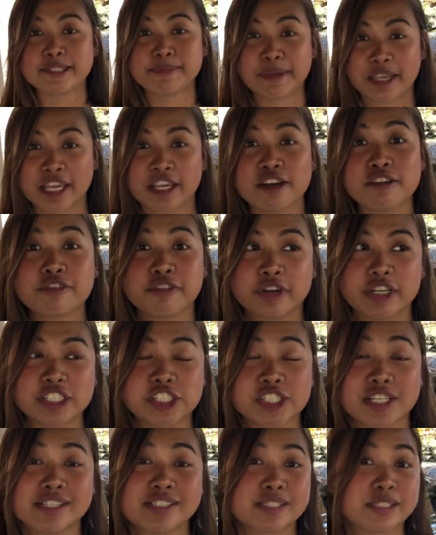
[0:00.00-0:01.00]
Speaking of
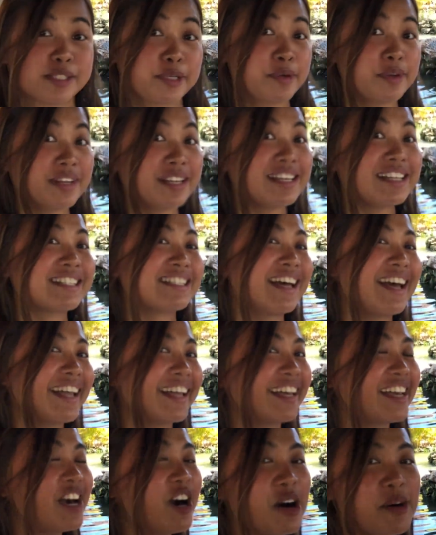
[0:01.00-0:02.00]
which, as soon as I
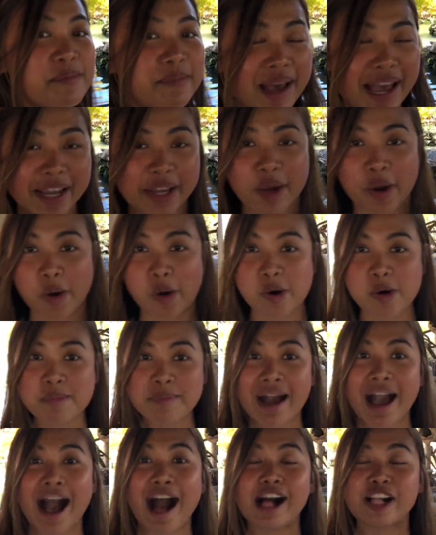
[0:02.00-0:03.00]
come back
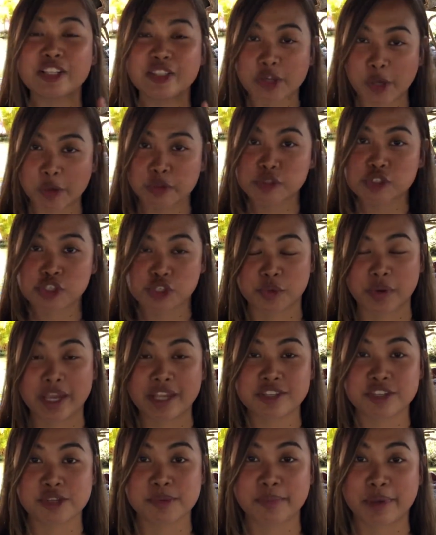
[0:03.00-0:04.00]
home, I'll go
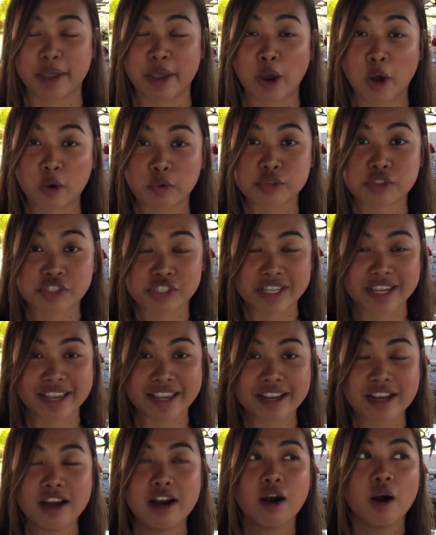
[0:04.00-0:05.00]
straight to my
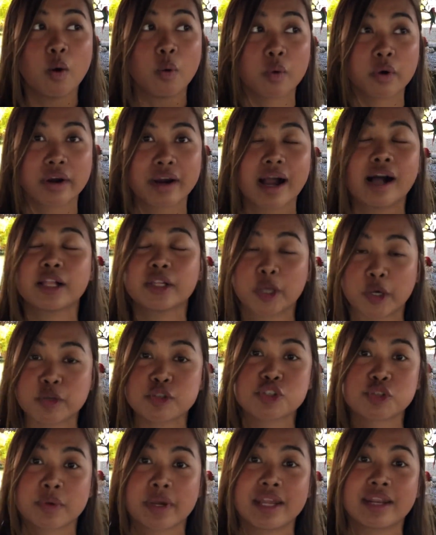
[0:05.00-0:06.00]
hosting, or I'll go
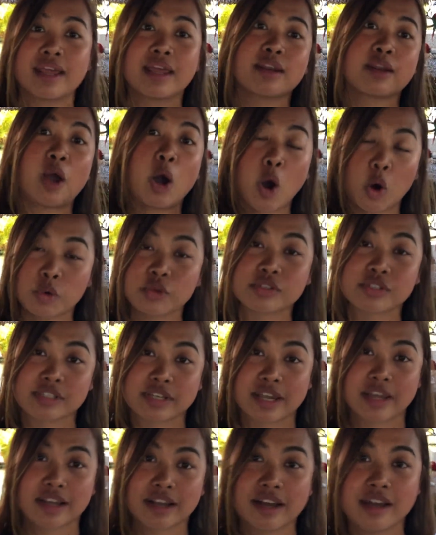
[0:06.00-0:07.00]
straight in
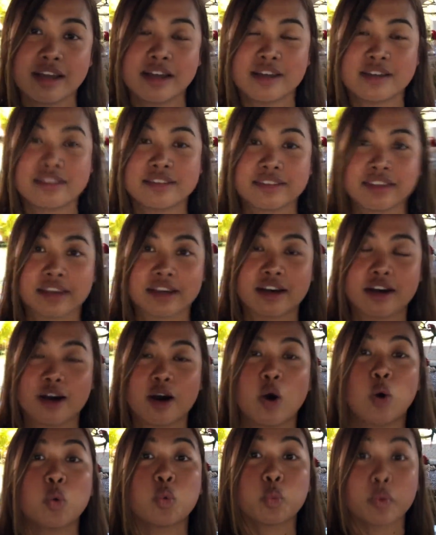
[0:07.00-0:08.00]
hosting
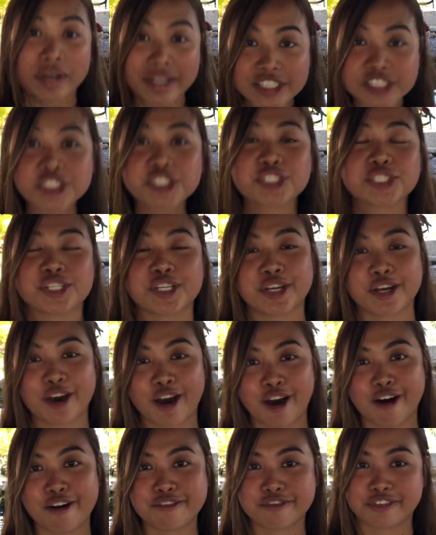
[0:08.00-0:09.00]
the Wish
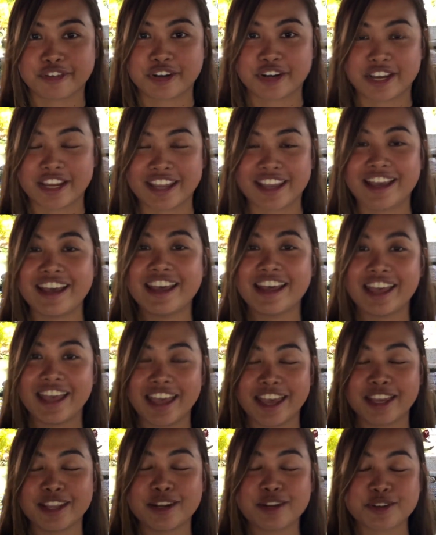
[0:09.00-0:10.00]
Recovery
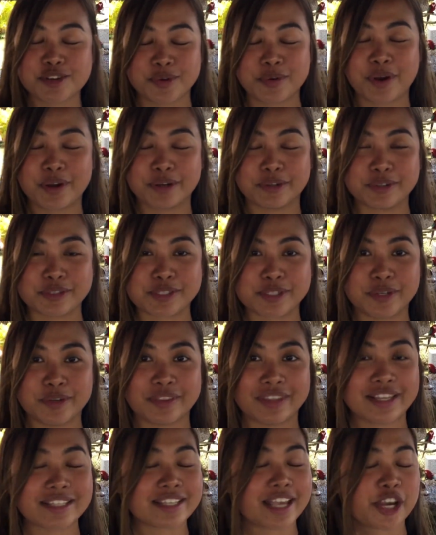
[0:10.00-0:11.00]
in Toronto. So
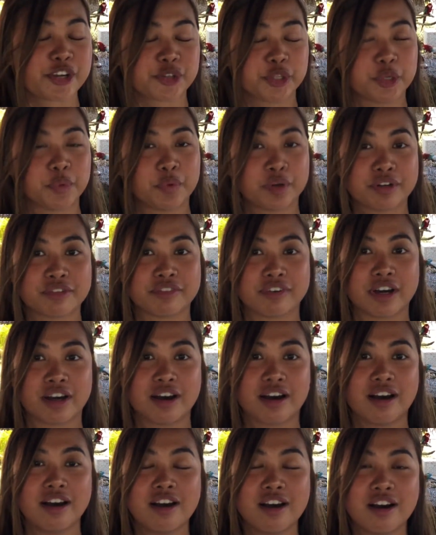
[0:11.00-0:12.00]
that's actually one of
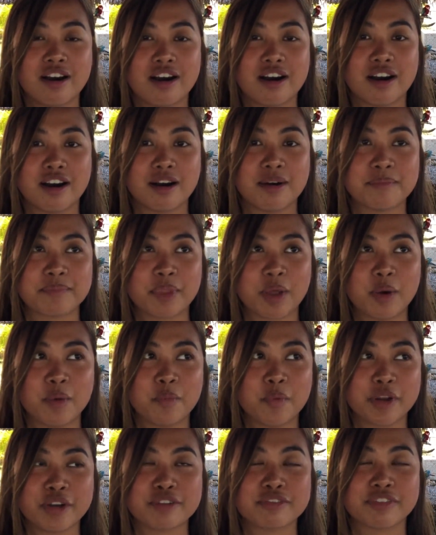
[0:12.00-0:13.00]

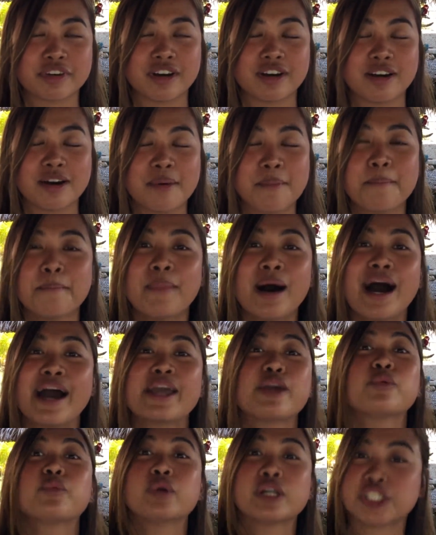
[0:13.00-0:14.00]
my
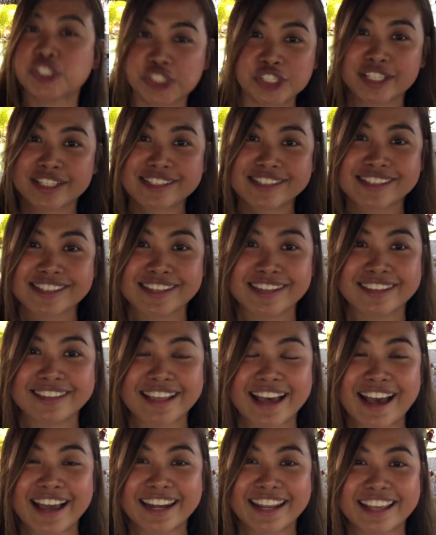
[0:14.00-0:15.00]
wishes
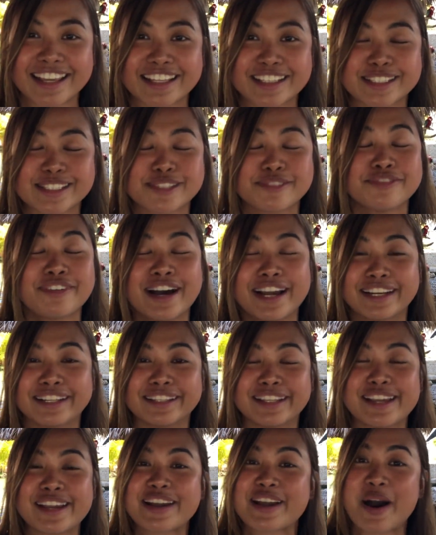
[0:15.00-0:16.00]
that is
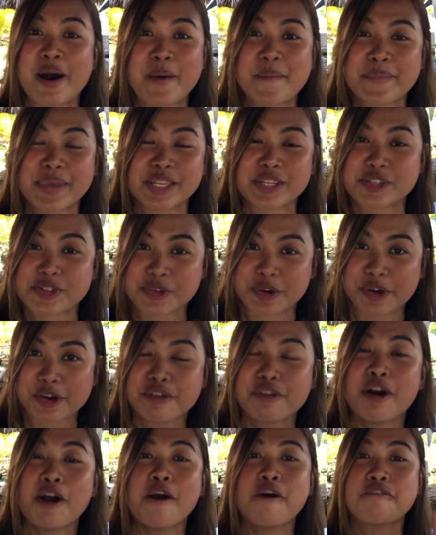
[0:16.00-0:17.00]
finally coming
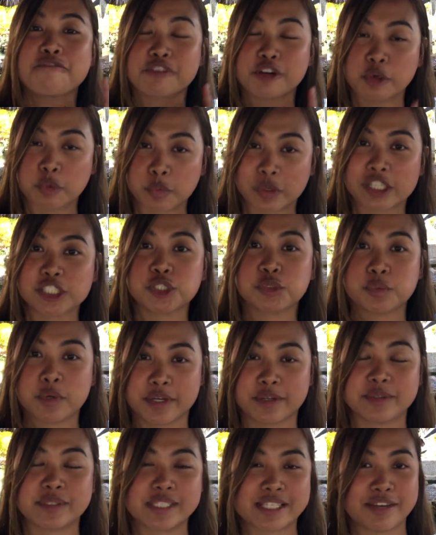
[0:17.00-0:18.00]
true for Wish
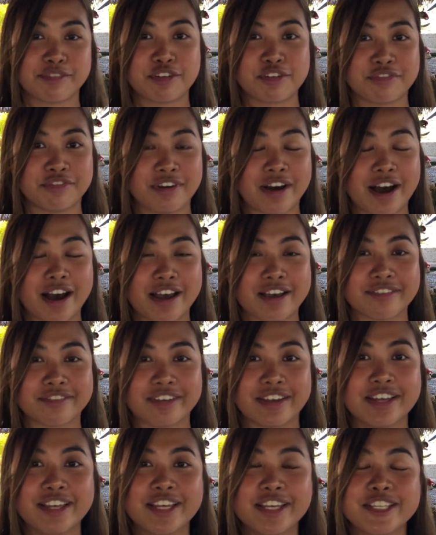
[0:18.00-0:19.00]

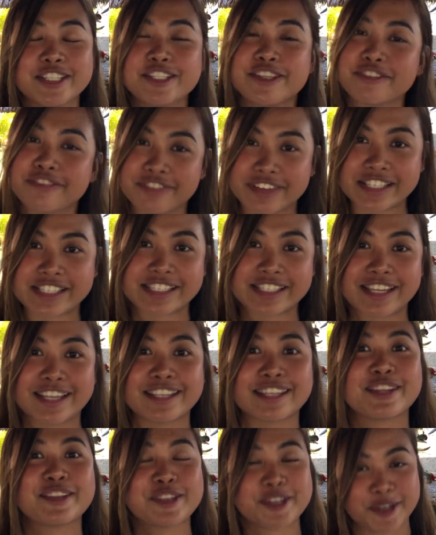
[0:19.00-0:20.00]
107.5 to
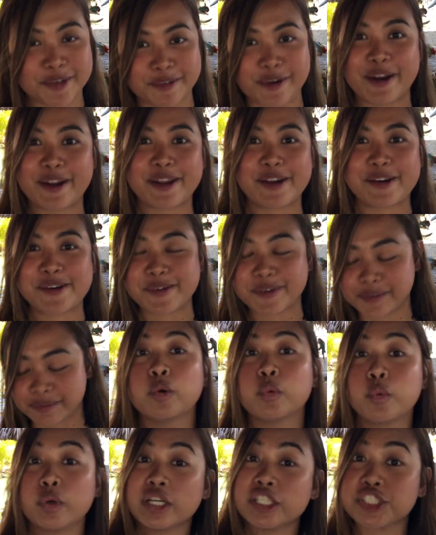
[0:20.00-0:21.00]
visit Toronto.
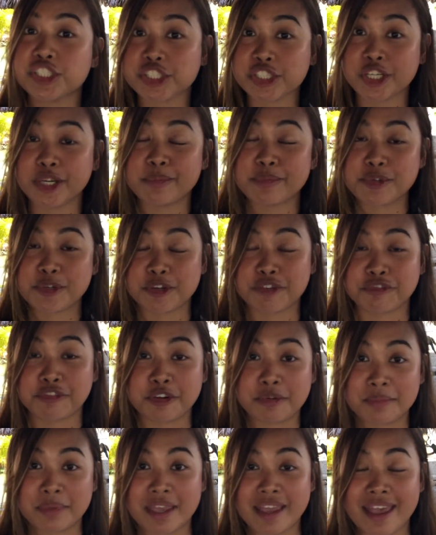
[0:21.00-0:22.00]
Wish come true
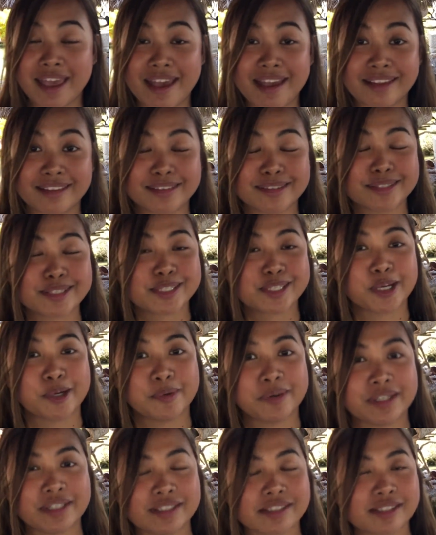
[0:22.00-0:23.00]
for me, and
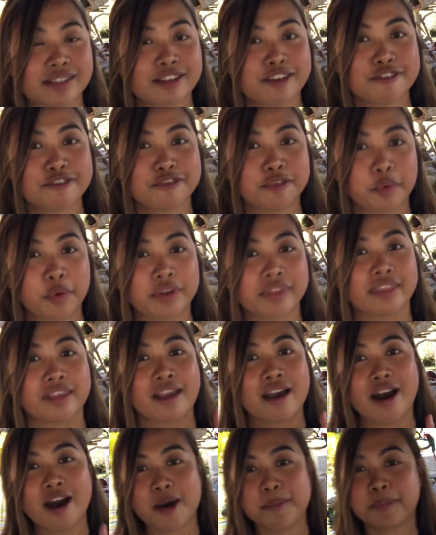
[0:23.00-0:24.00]
so is for
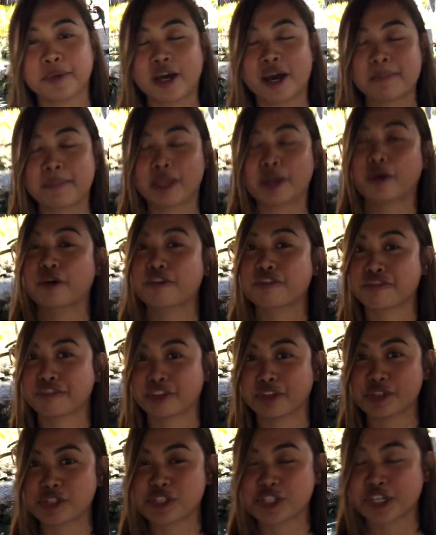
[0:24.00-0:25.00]
the upcoming or
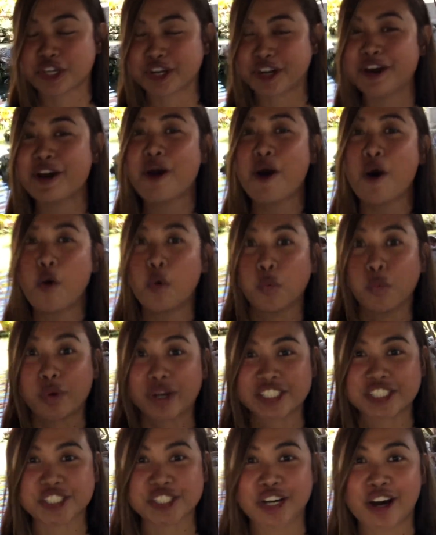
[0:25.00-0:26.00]
future
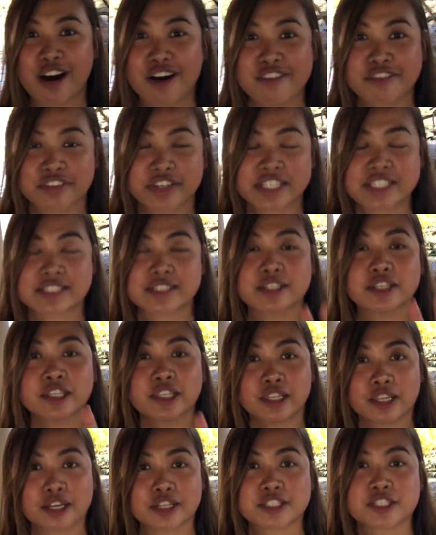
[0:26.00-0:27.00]
Wish coveries.
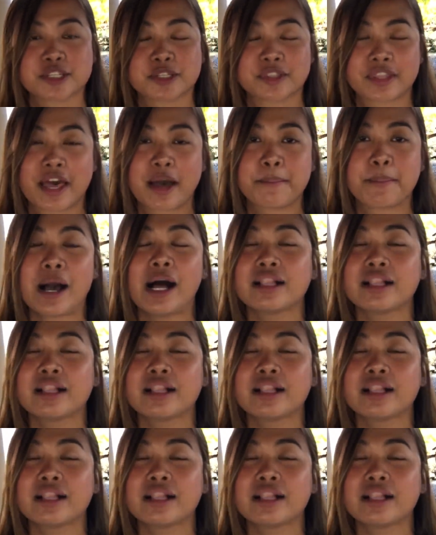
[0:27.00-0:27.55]
Good luck to them.